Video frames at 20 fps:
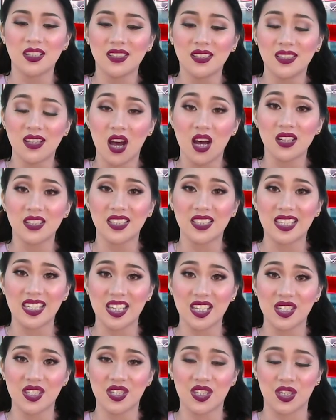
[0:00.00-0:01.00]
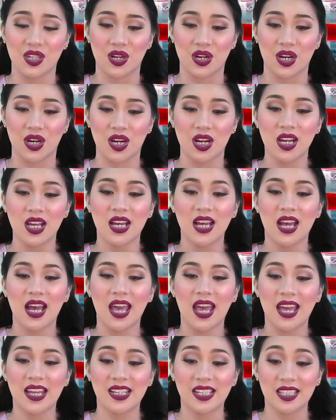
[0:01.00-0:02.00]
are a lot easier
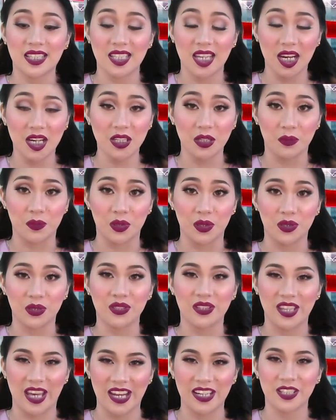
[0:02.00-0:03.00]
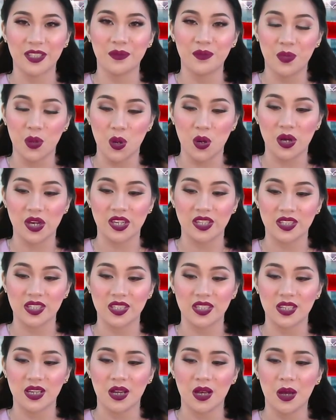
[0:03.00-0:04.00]
and attainable than the
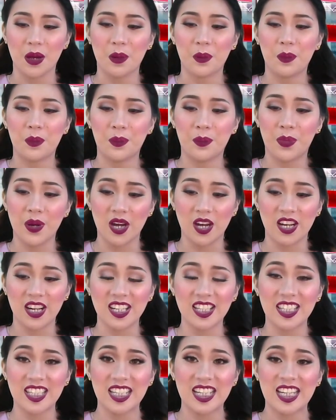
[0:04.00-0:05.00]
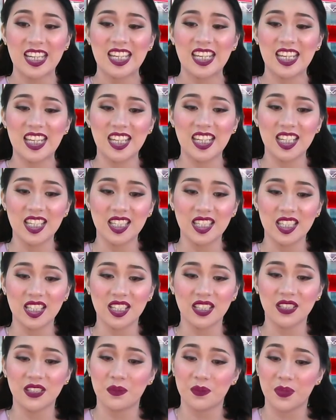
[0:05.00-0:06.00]
boys. But it is
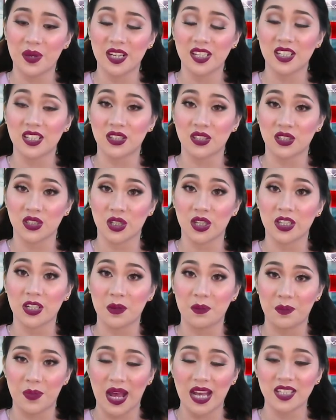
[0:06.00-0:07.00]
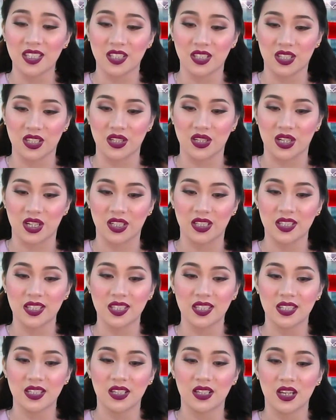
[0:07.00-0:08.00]
still depending on your capacity,
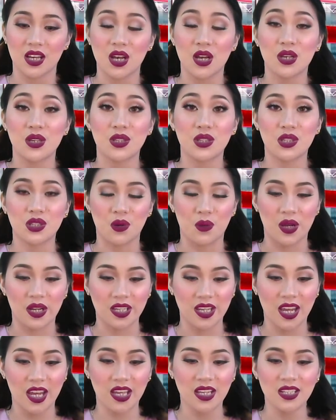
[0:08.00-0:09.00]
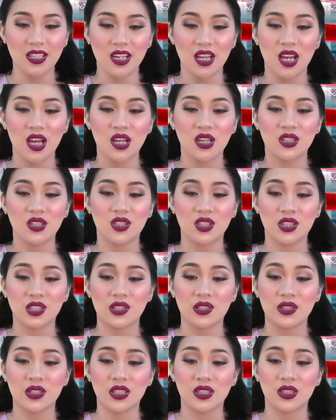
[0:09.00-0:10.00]
girls. So again,
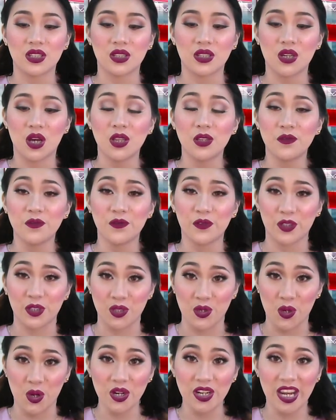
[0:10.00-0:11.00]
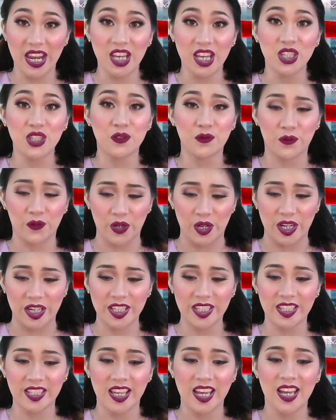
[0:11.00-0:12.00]
just look at the column for your age
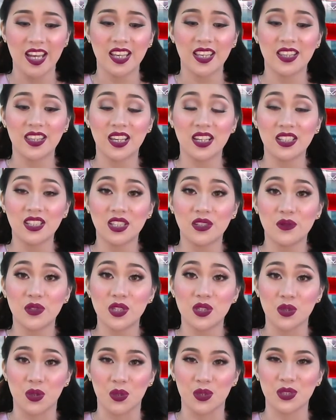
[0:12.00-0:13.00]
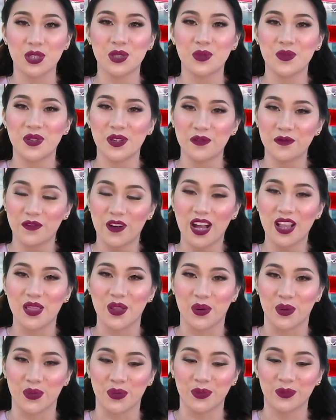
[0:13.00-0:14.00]
first, then the results will
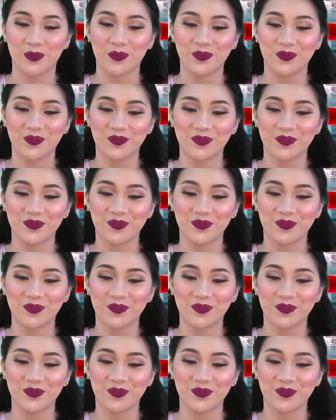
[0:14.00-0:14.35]
follow.